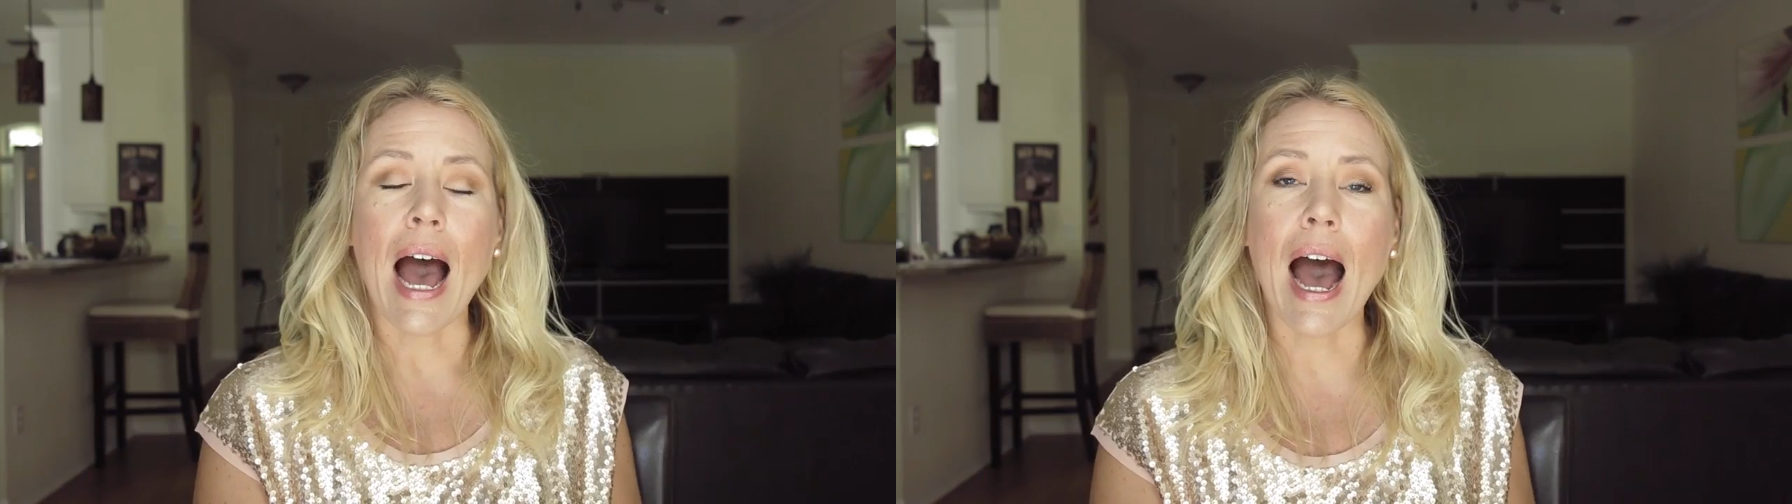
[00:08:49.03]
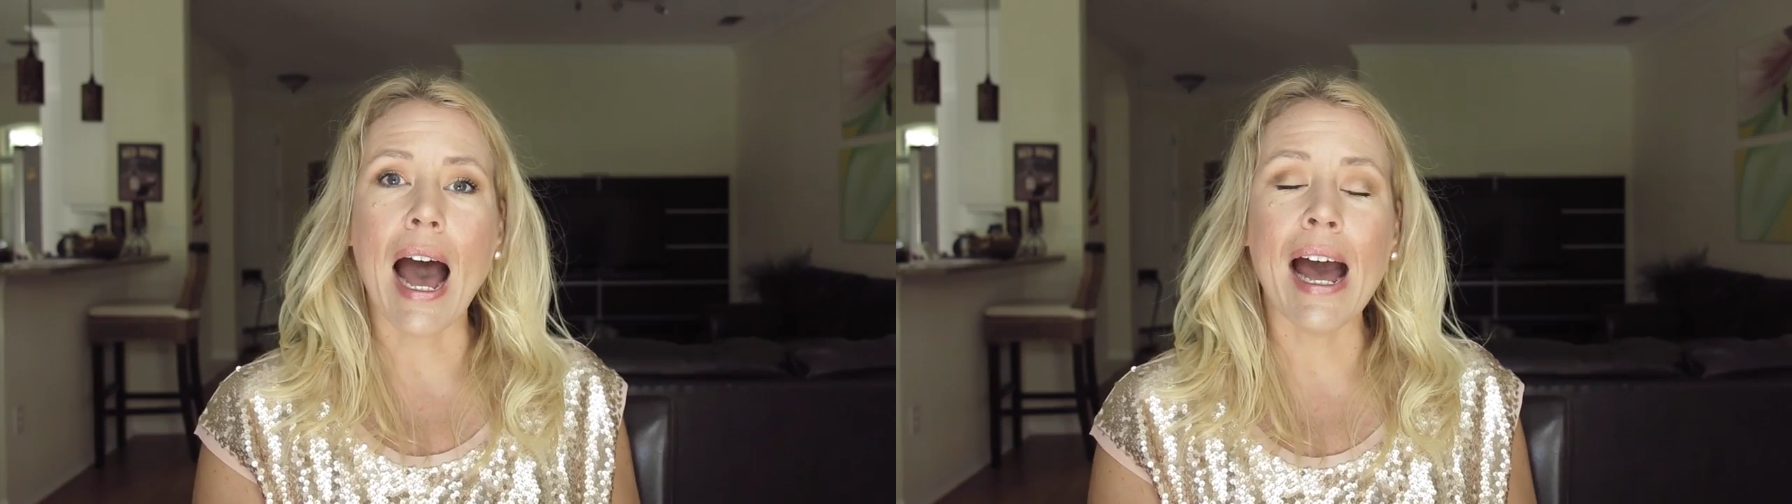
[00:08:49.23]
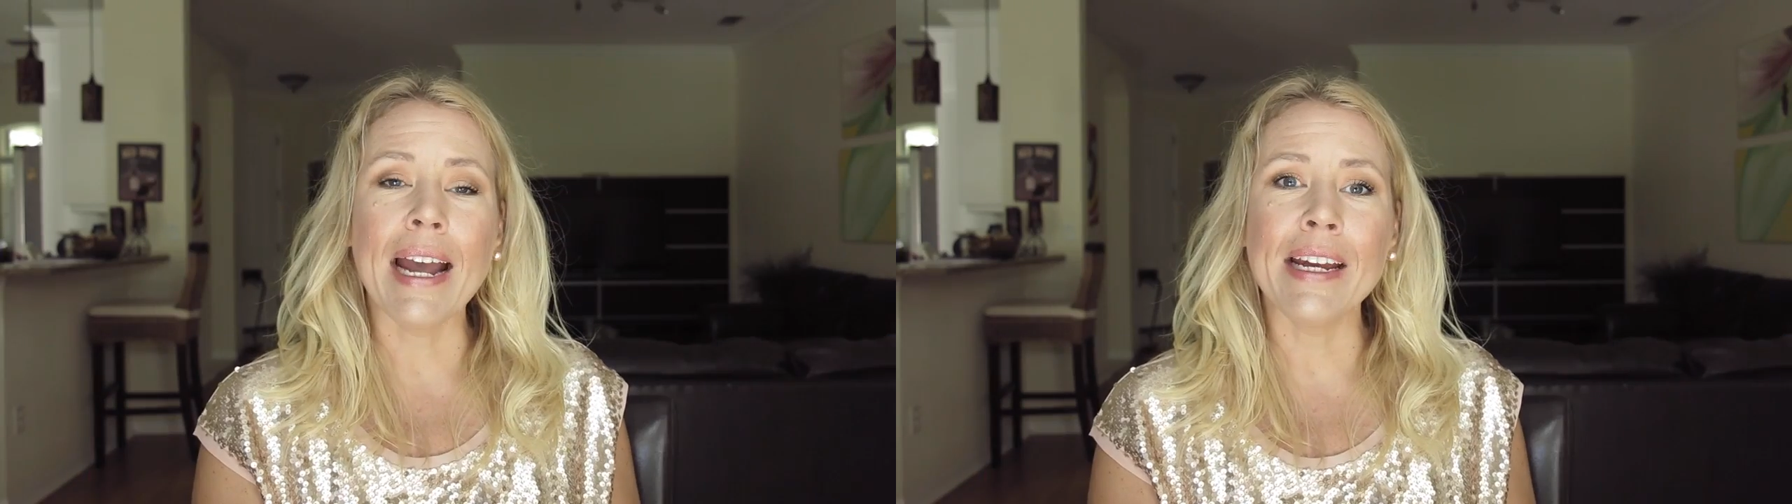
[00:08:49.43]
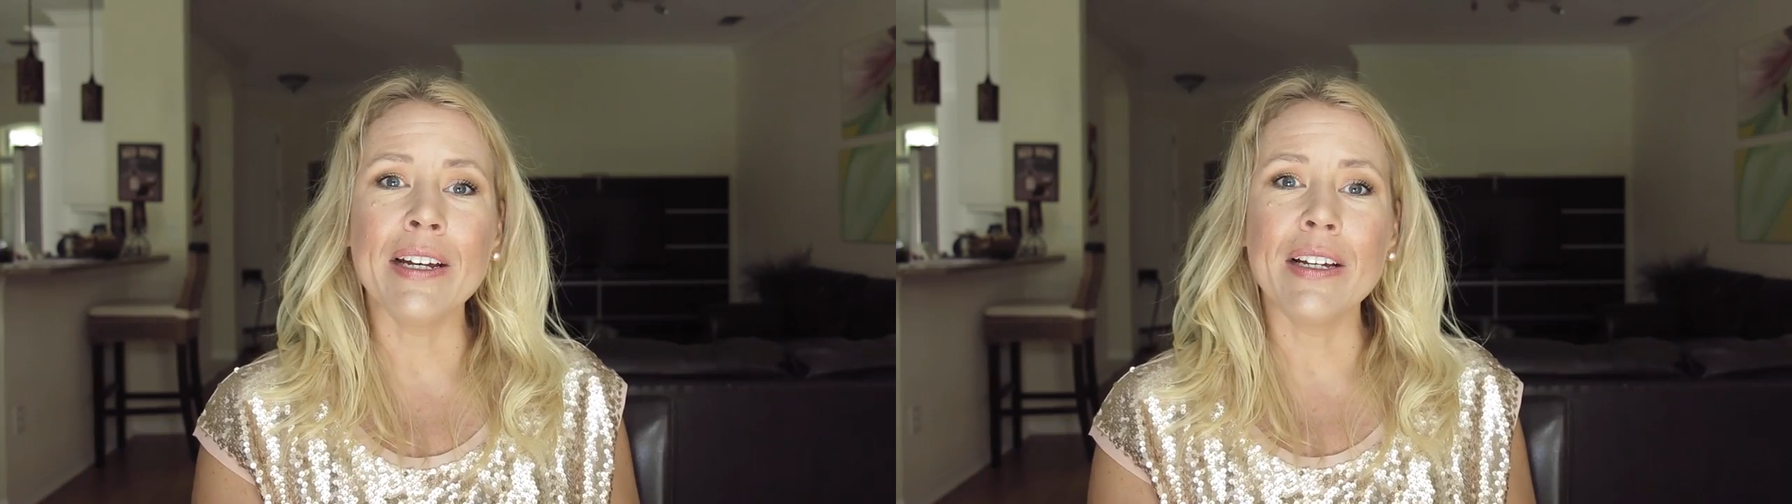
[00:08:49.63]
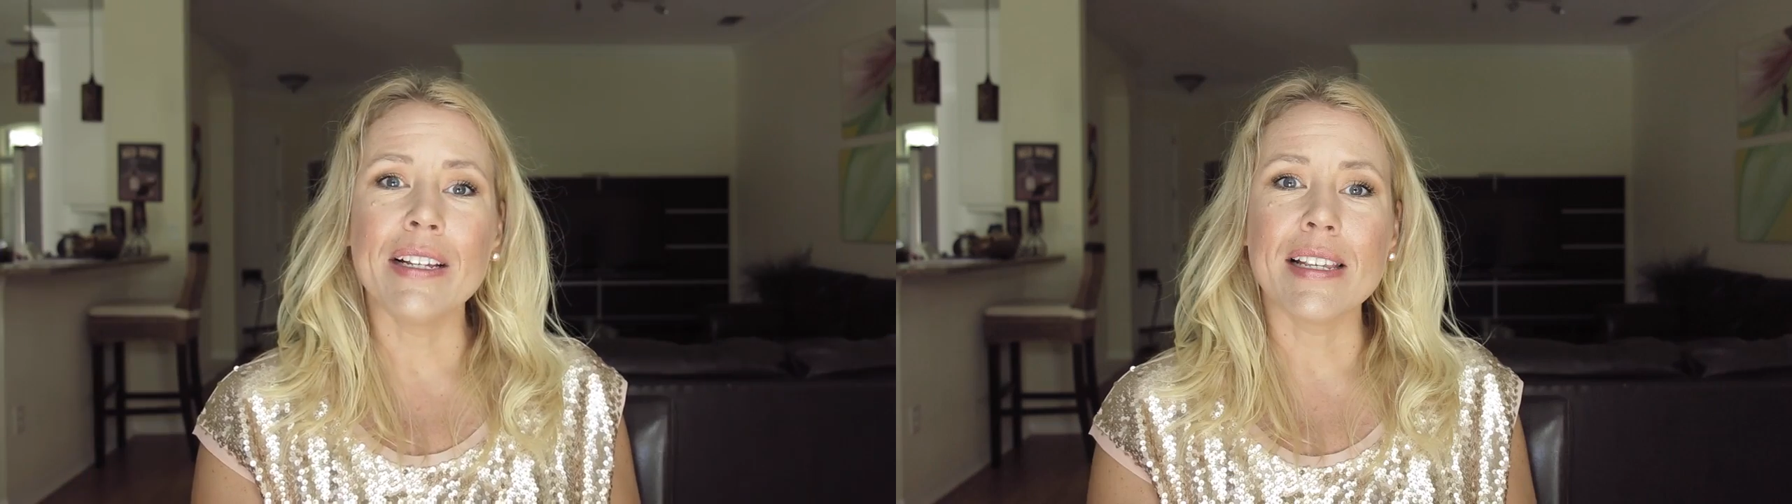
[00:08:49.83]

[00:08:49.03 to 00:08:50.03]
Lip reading: I